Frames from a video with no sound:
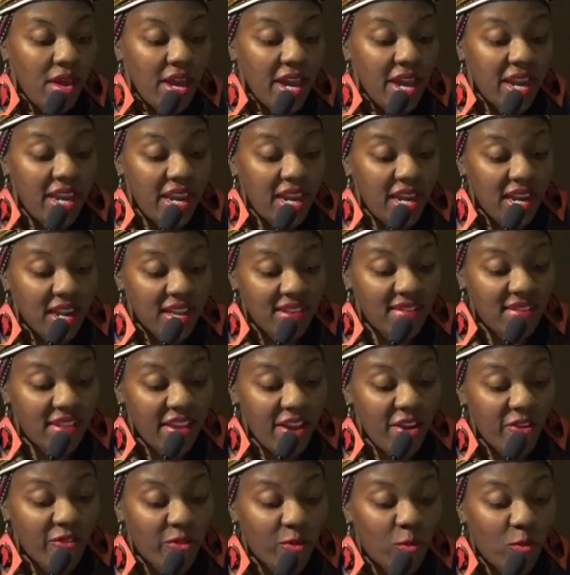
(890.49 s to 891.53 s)
It didn't
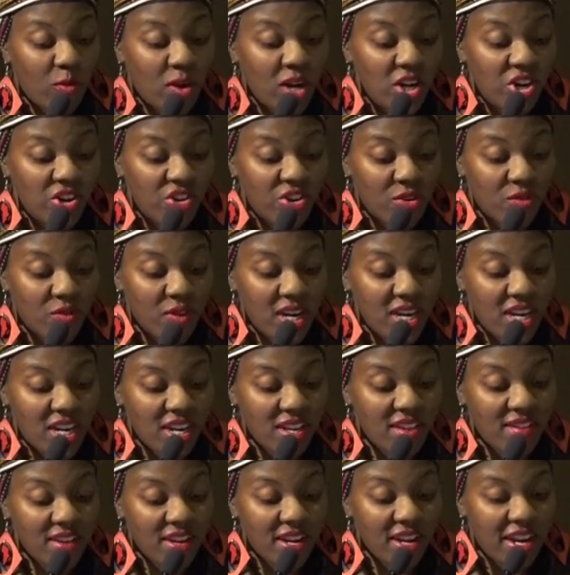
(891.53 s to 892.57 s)
extend from one
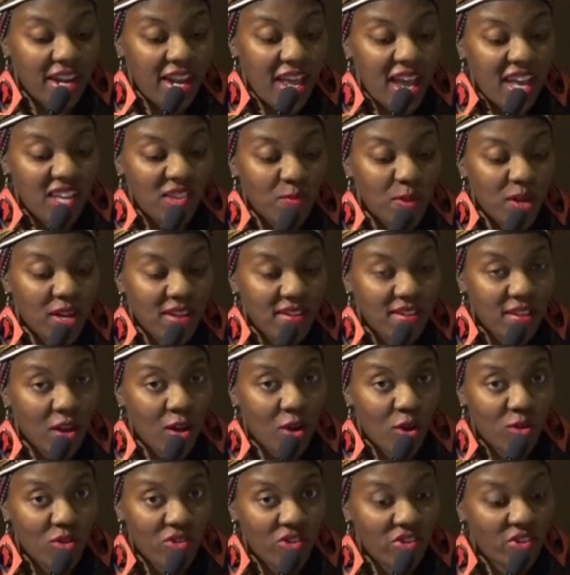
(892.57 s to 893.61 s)
generation to the next because the
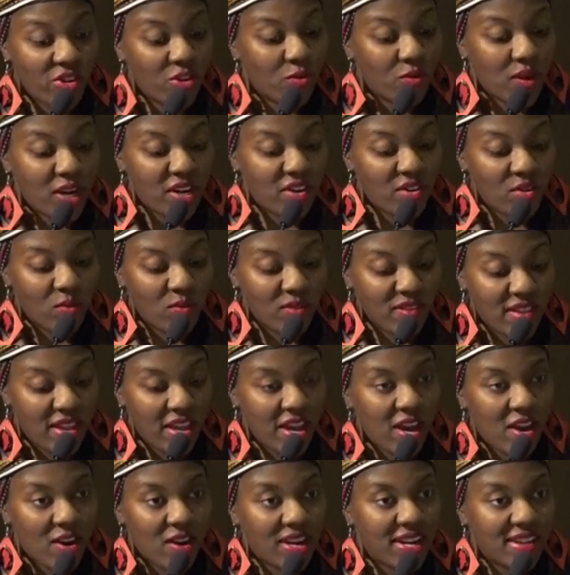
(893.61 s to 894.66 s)
whole generation was
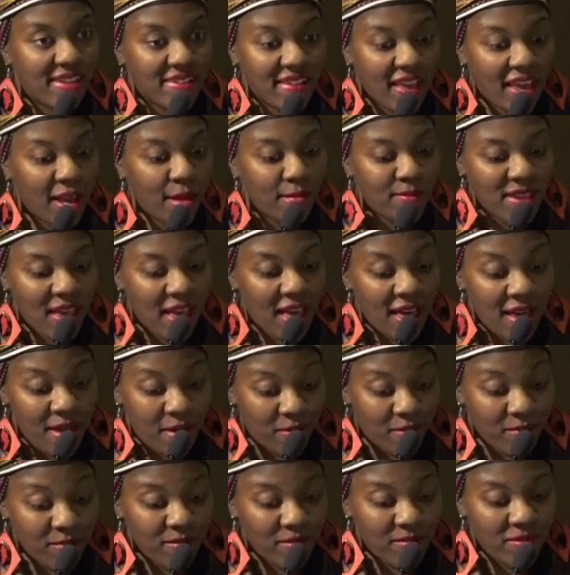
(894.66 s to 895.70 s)
there at the same
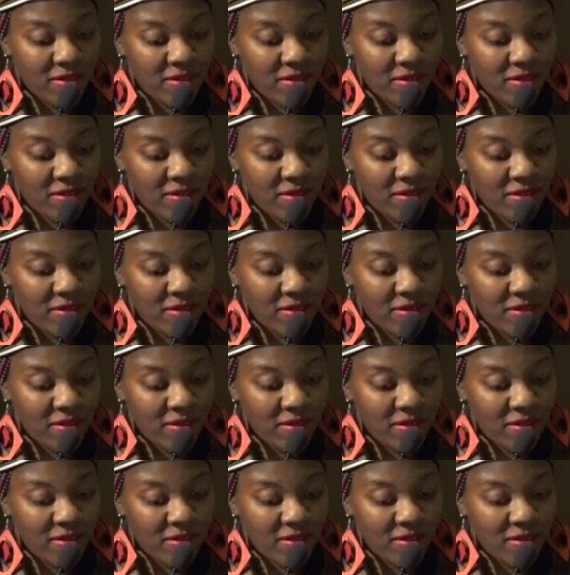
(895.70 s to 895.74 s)
time.